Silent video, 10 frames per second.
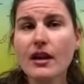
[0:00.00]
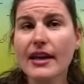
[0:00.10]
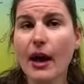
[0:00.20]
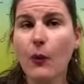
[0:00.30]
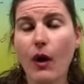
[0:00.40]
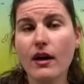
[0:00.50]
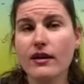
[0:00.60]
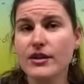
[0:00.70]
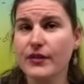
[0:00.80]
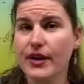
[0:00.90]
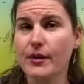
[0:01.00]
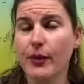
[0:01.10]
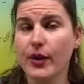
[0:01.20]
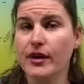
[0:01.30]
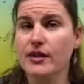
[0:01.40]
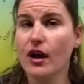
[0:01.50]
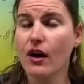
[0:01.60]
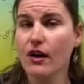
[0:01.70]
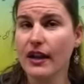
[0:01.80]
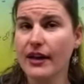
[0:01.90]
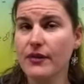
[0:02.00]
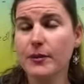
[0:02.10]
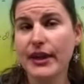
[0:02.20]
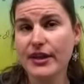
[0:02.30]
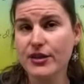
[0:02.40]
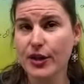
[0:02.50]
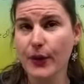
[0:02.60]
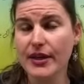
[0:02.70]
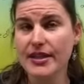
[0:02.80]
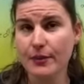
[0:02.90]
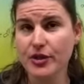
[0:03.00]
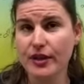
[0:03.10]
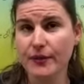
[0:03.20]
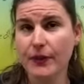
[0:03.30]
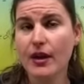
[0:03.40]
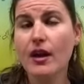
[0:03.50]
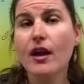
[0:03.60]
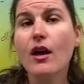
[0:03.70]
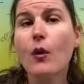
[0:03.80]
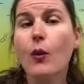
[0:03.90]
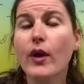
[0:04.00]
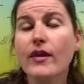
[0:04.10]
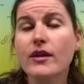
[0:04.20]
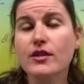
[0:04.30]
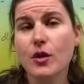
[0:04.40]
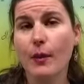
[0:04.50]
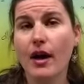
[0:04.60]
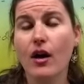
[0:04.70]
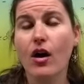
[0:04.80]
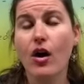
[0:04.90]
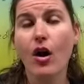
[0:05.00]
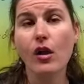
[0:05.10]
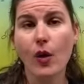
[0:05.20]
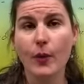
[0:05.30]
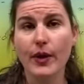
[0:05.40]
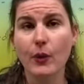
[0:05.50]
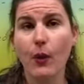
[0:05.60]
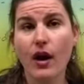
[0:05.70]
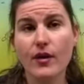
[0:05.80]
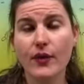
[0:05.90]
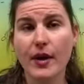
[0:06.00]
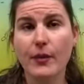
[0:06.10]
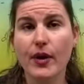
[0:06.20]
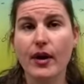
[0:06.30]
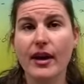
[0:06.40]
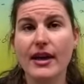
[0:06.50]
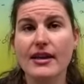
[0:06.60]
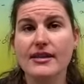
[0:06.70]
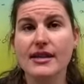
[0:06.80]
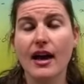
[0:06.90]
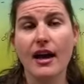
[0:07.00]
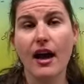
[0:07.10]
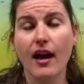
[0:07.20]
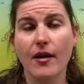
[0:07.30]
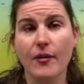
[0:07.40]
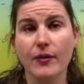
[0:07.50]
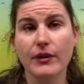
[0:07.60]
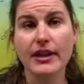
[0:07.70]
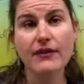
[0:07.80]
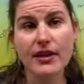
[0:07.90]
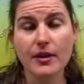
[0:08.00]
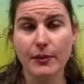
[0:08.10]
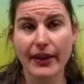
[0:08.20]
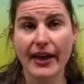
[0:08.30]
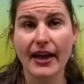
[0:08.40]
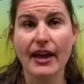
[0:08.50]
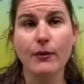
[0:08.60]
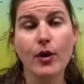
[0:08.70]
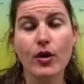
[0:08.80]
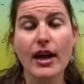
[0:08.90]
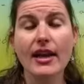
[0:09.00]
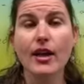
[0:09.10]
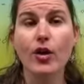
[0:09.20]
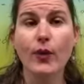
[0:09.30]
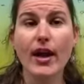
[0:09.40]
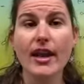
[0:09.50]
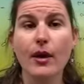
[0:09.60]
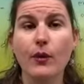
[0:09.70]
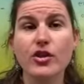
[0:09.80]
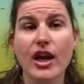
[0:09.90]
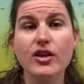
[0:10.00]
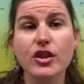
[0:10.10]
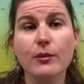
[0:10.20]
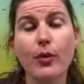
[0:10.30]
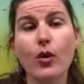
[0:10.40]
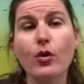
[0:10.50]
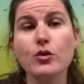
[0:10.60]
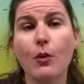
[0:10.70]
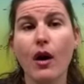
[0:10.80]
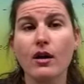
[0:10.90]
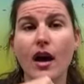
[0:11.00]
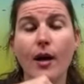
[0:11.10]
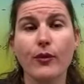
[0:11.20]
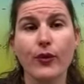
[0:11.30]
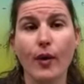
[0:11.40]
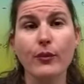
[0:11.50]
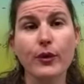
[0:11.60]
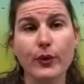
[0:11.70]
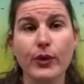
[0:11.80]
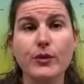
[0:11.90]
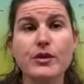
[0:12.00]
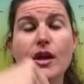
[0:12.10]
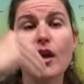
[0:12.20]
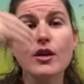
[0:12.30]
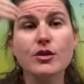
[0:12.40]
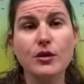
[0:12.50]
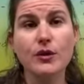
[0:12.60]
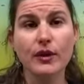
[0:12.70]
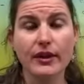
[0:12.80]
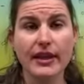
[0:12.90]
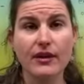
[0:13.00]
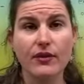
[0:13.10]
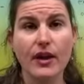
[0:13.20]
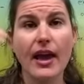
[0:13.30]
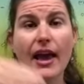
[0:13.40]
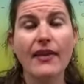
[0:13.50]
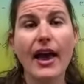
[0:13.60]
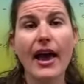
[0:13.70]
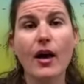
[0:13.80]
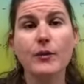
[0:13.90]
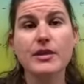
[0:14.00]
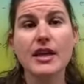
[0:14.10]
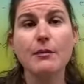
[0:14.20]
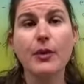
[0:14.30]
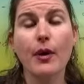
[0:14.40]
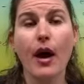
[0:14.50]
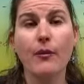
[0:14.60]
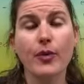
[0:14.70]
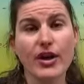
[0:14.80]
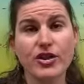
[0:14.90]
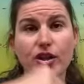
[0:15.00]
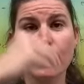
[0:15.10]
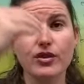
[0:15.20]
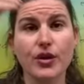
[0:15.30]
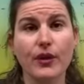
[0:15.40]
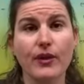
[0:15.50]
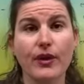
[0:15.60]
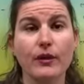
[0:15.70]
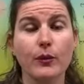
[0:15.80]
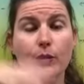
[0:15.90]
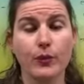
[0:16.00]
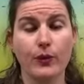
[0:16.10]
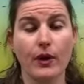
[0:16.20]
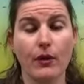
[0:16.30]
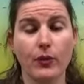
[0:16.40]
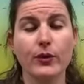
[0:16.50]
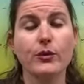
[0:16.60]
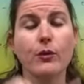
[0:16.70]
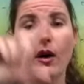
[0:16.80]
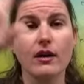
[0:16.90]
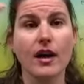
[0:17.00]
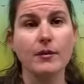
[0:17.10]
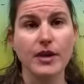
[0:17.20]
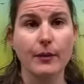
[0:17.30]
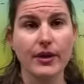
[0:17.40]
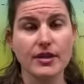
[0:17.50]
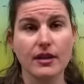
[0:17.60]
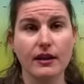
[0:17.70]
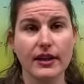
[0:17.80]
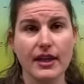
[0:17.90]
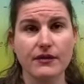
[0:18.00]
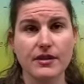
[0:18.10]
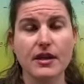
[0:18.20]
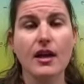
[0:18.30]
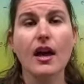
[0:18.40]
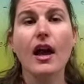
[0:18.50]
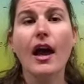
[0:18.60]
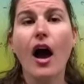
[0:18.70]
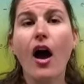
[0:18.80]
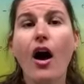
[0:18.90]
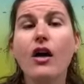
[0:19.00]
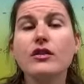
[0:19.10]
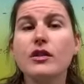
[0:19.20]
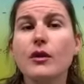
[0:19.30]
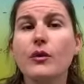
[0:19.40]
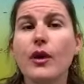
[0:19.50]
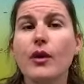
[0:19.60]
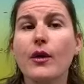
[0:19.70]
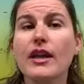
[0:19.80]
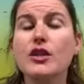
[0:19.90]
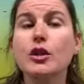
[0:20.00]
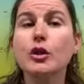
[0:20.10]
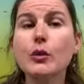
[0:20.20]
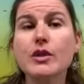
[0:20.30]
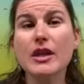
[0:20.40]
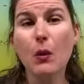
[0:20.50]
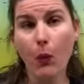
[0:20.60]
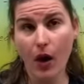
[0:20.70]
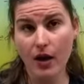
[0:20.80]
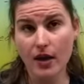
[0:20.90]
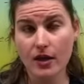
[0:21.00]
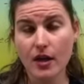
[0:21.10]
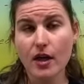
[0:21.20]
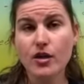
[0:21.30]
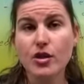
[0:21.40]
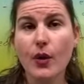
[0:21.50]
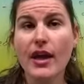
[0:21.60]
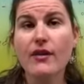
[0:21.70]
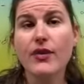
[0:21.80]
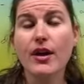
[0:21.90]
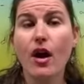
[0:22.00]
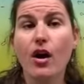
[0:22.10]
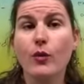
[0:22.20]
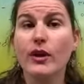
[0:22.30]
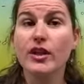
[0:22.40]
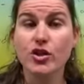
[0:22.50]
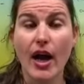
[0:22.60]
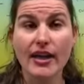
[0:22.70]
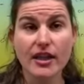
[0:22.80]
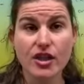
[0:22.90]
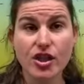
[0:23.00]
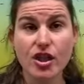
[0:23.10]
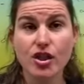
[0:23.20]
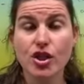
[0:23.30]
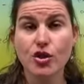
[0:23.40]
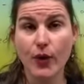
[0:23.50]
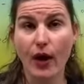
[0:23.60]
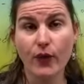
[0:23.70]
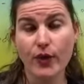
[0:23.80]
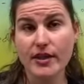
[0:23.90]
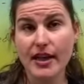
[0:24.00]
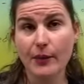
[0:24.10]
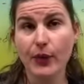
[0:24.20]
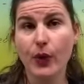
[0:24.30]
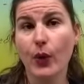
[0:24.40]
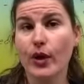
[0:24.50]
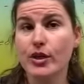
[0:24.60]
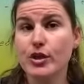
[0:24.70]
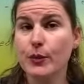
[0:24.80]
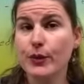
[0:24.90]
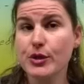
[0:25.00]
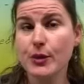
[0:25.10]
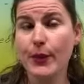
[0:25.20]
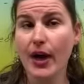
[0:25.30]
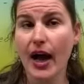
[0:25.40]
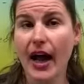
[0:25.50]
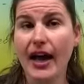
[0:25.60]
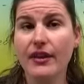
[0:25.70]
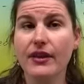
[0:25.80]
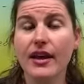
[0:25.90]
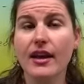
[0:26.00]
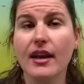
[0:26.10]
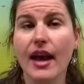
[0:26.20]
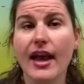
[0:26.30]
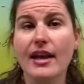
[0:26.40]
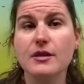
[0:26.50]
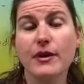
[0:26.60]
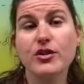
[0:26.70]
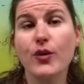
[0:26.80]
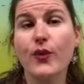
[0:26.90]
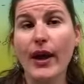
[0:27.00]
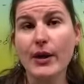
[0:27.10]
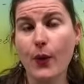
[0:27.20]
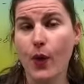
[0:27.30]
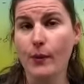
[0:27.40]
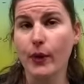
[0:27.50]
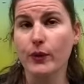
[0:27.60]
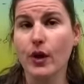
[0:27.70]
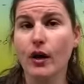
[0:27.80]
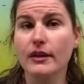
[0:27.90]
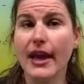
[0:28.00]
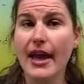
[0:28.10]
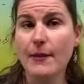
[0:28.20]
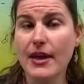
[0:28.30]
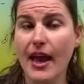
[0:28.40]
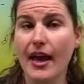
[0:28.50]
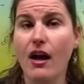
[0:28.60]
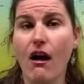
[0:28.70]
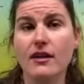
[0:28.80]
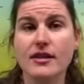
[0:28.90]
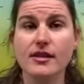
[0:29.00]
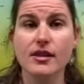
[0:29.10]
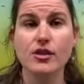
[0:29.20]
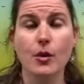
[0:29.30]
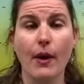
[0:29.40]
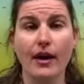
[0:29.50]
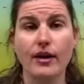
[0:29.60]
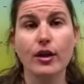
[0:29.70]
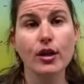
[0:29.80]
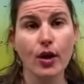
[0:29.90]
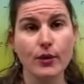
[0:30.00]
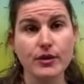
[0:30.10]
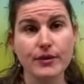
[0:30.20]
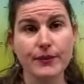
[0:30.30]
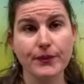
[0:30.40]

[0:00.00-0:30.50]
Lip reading: Now, water is very important to all life, and plants are no exception. When the stomata are all open, water vapor is leaving the plant and creating a gradient, which actually pulls water up from the roots to the leaf. And that helps keep pressure so that the root water comes up into the leaves. Also, though, it is losing water. So if there are really dry conditions, a drought for example, or it's super hot, then a special phytohormone called ABA causes the stomata to close.